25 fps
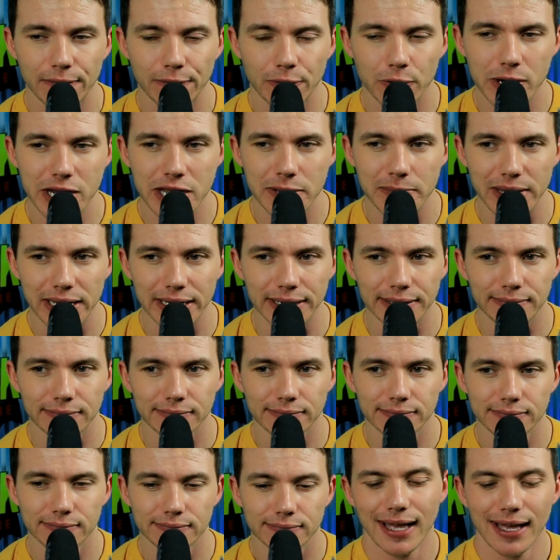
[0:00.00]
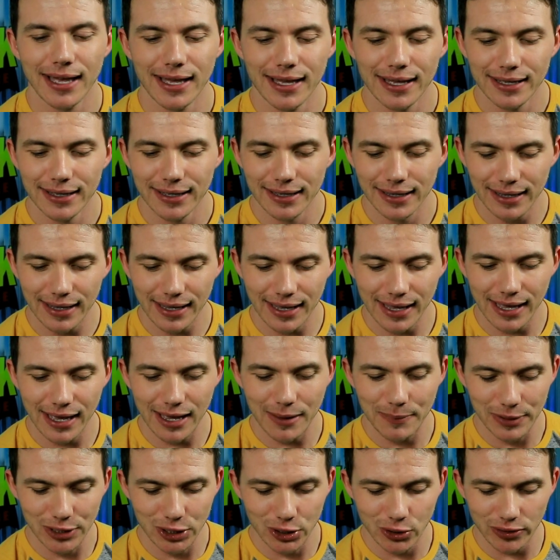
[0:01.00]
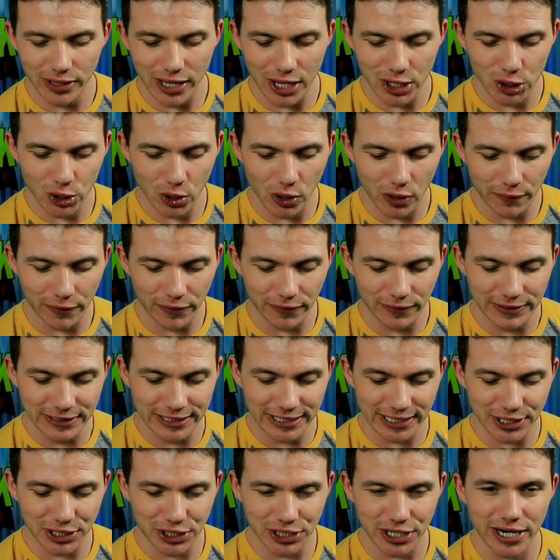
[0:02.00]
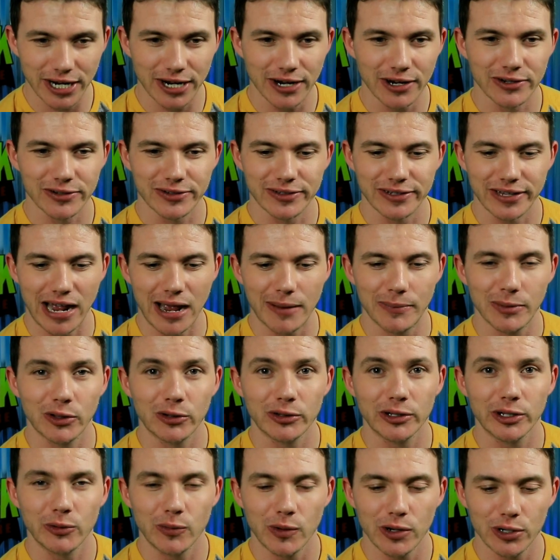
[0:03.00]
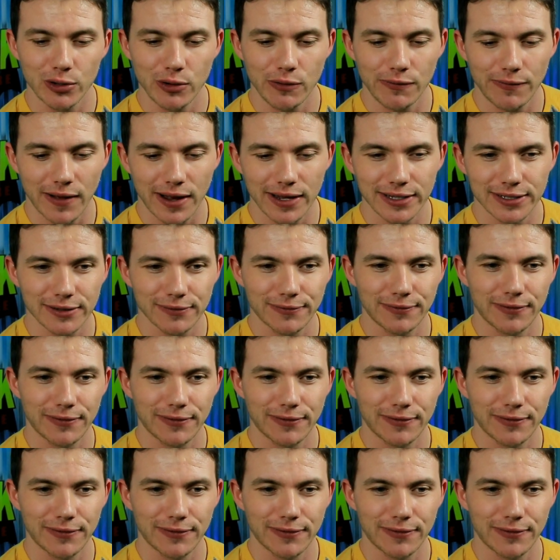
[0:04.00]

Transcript: Freeman. I've eh, been doing that joke for six years. I'm the only one who finds it